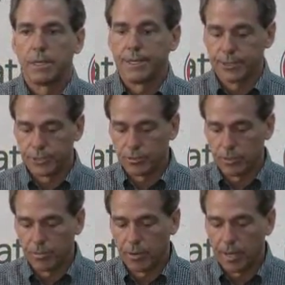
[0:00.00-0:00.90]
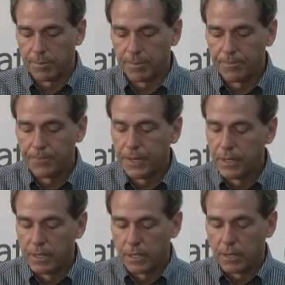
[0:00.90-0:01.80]
issue or a problem.
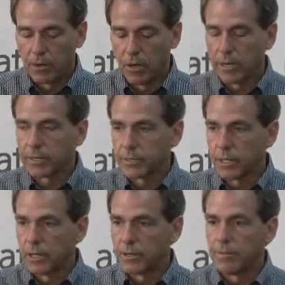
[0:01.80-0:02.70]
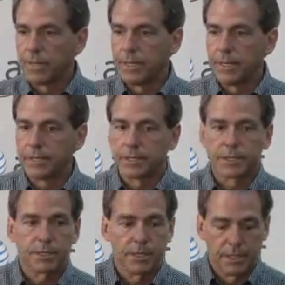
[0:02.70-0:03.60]
You know, Arkansas, to me,
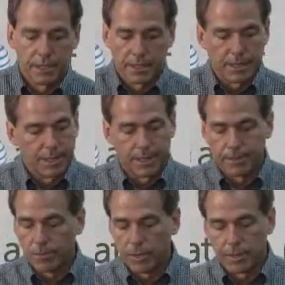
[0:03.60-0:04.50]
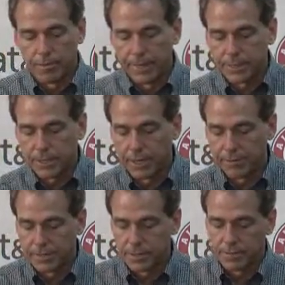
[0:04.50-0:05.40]
is one of the best
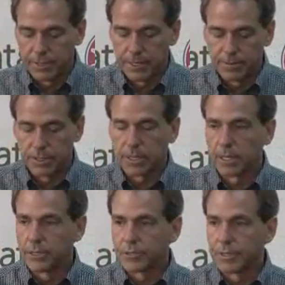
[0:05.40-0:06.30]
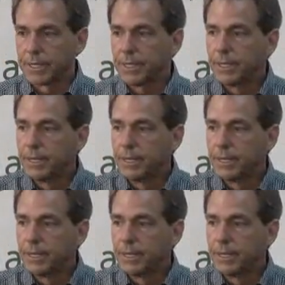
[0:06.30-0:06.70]
offensive teams in the country.